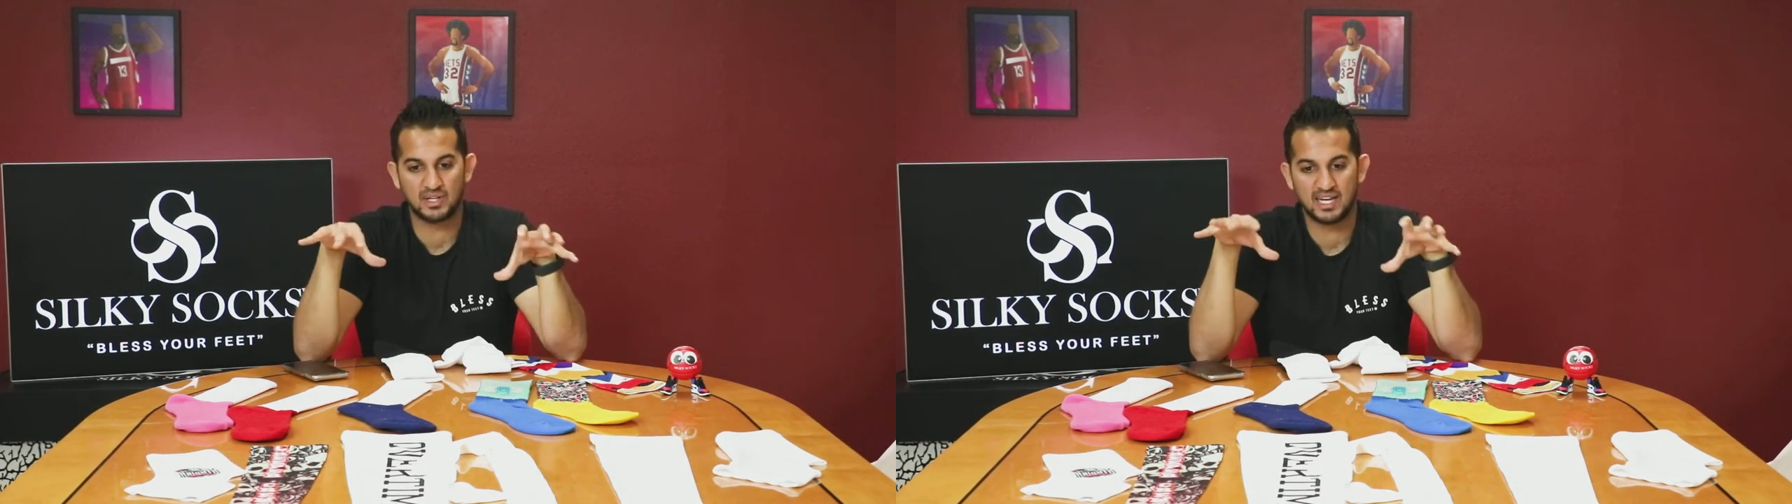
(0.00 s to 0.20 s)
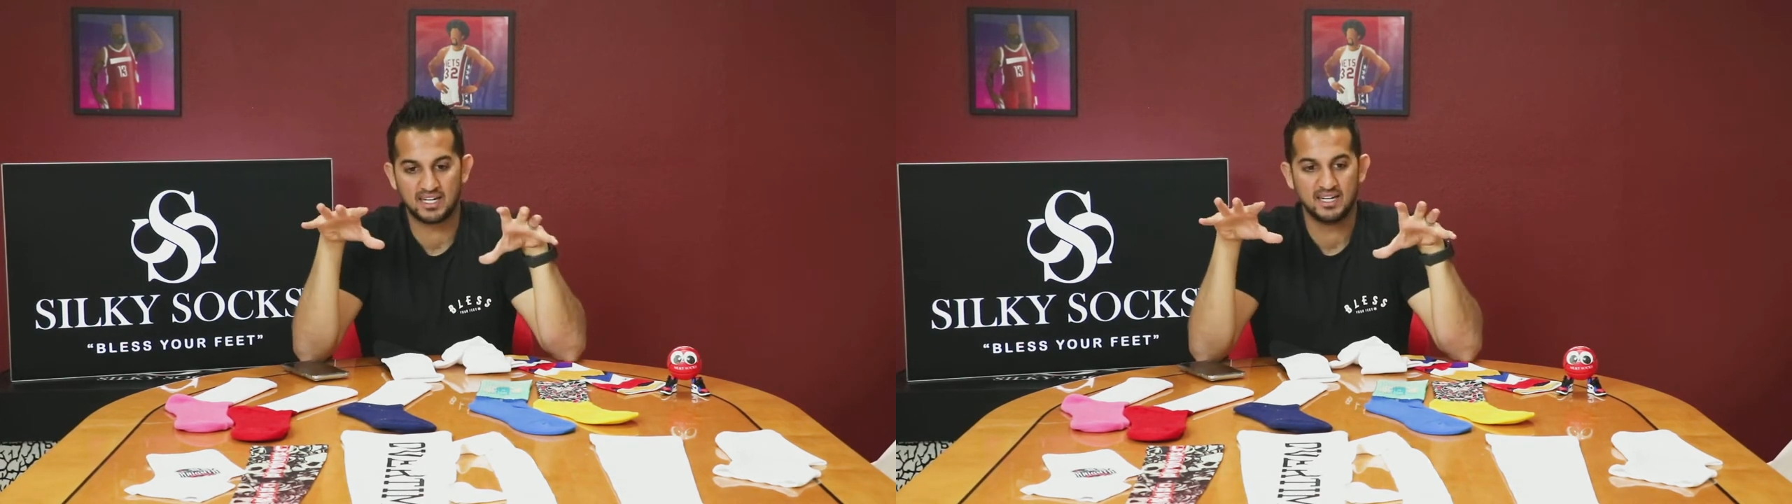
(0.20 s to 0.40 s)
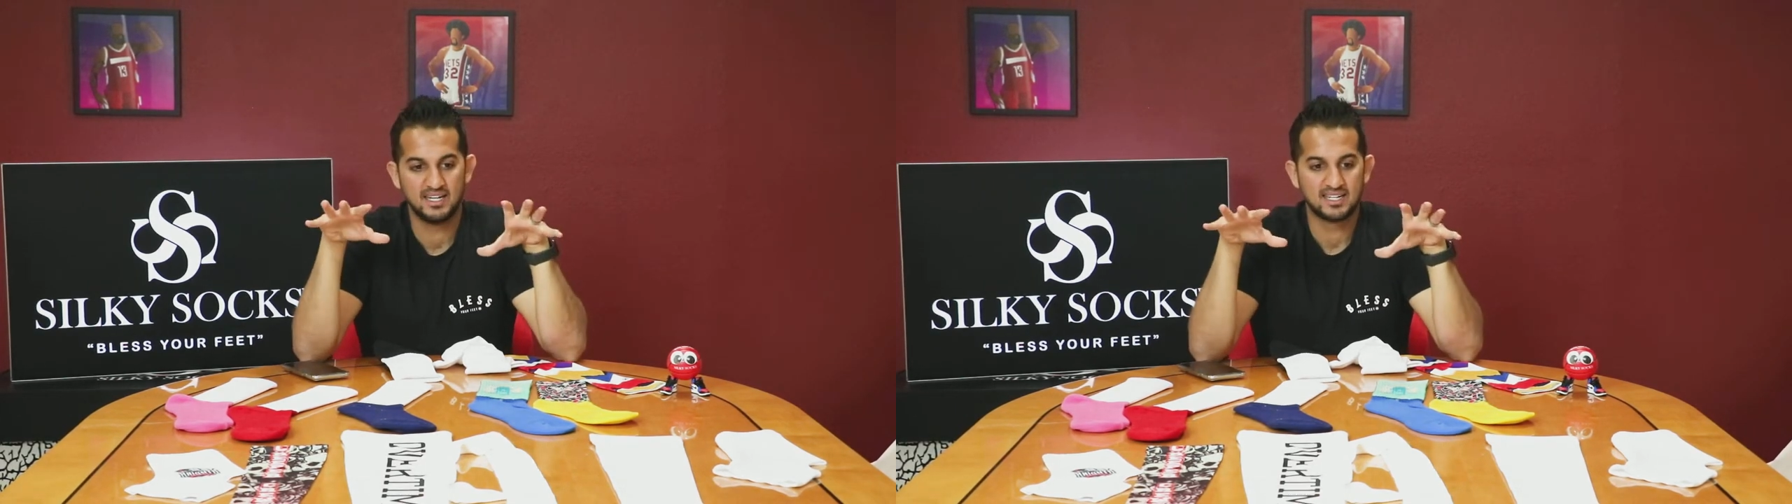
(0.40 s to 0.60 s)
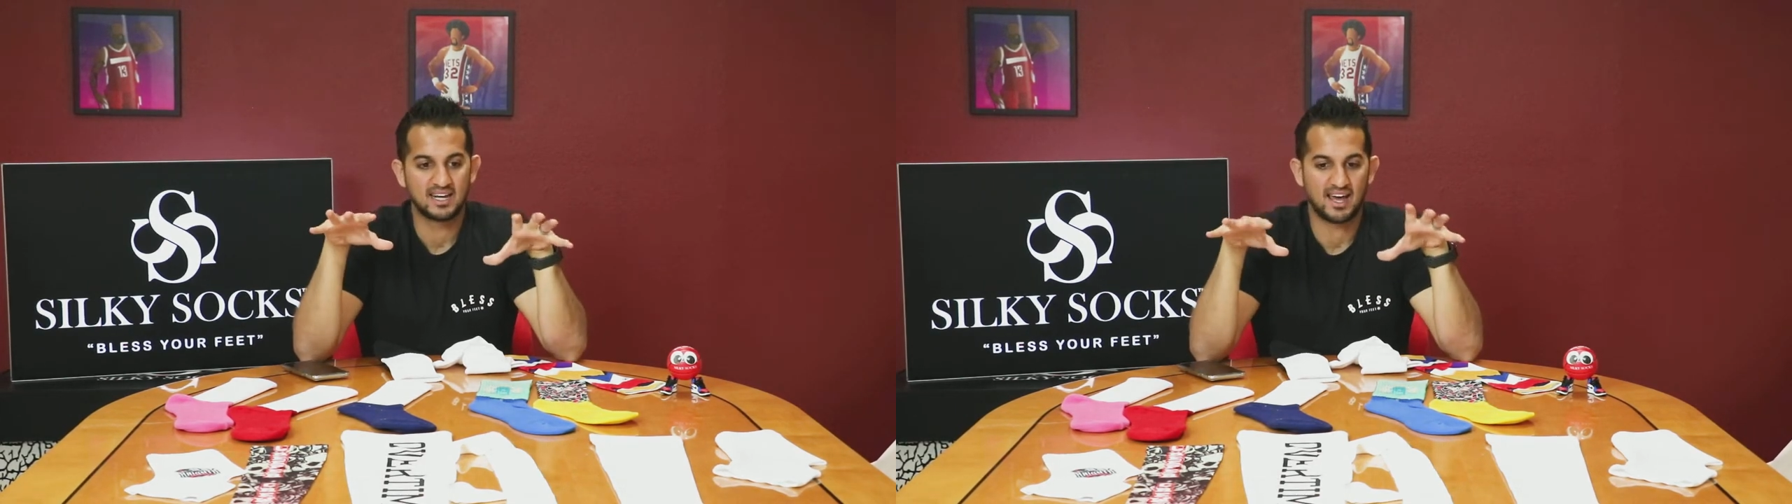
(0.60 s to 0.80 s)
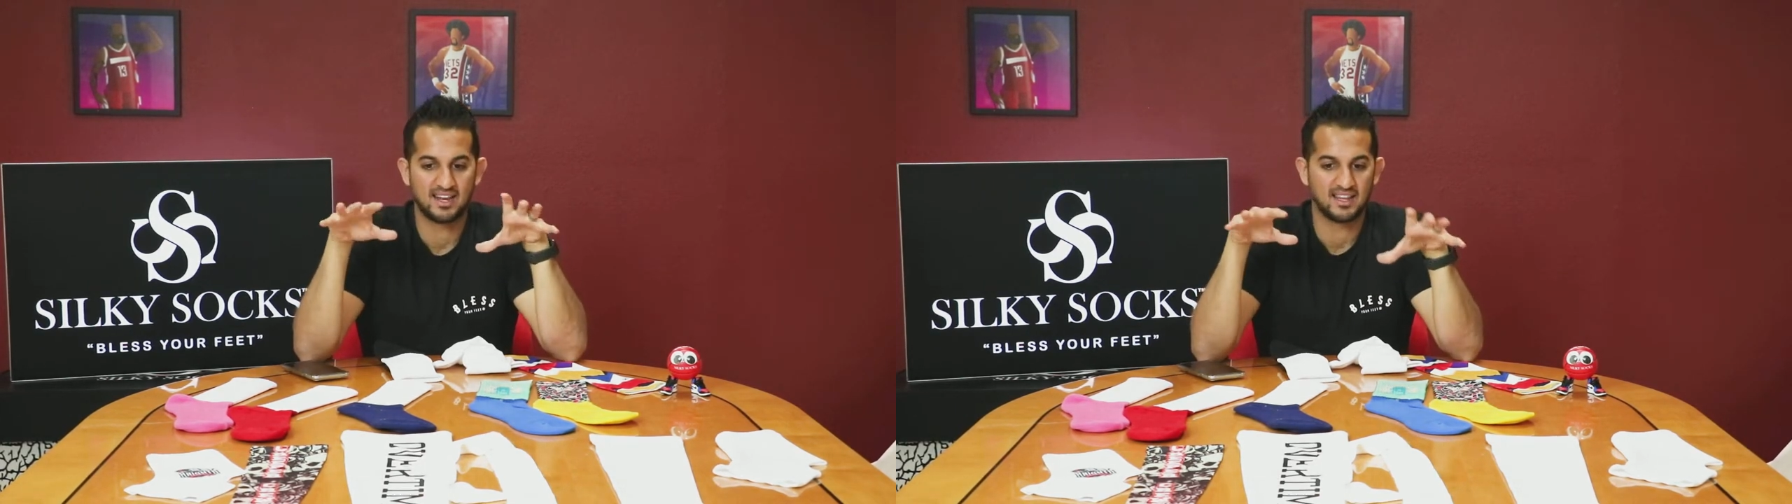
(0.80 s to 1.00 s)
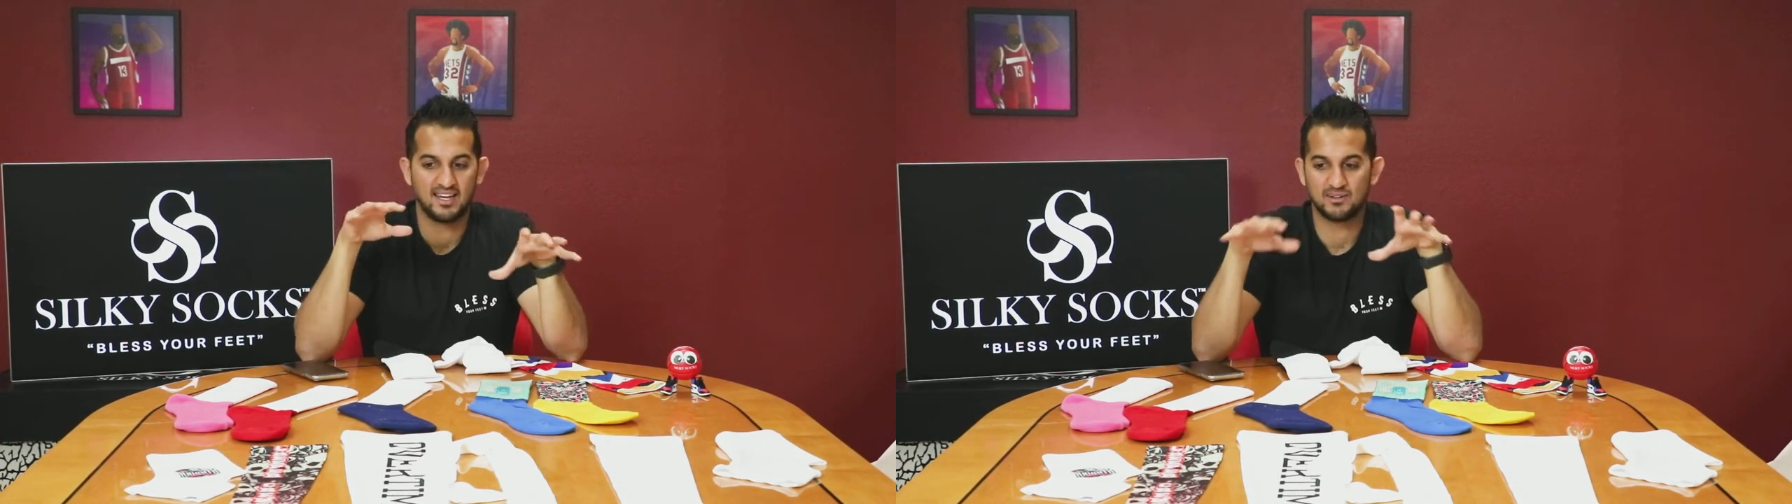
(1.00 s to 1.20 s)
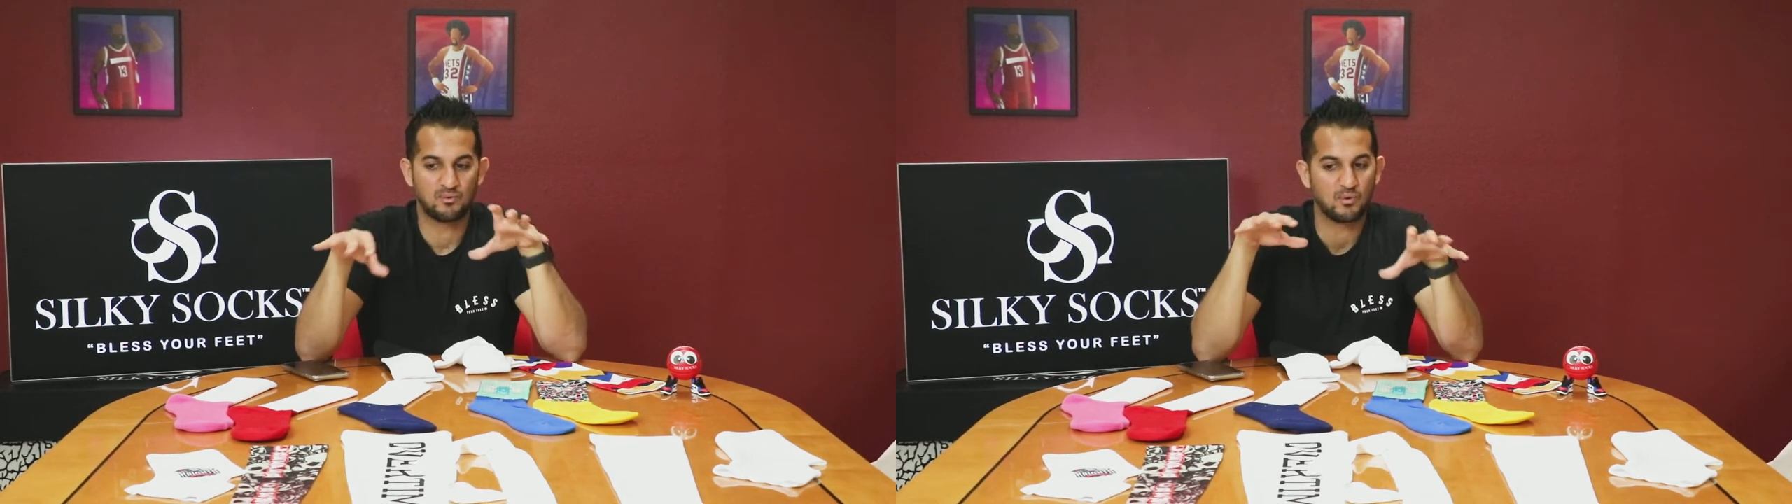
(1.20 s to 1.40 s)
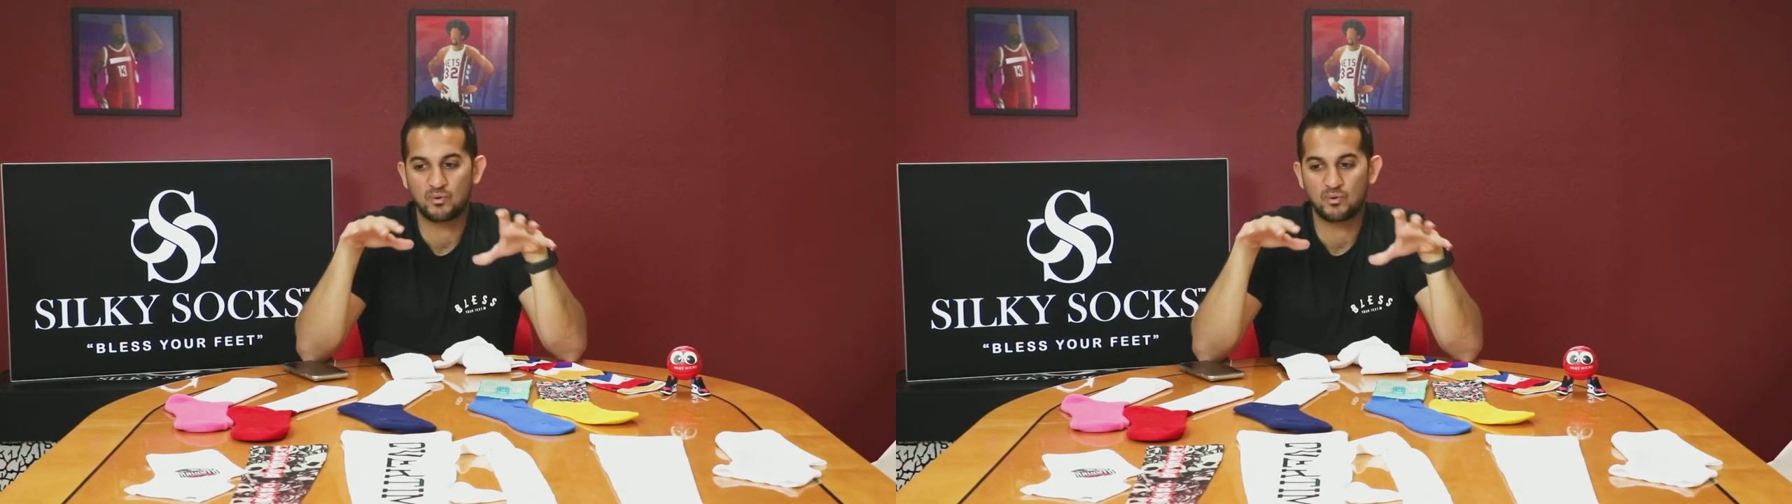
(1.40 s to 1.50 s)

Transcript: like kind of like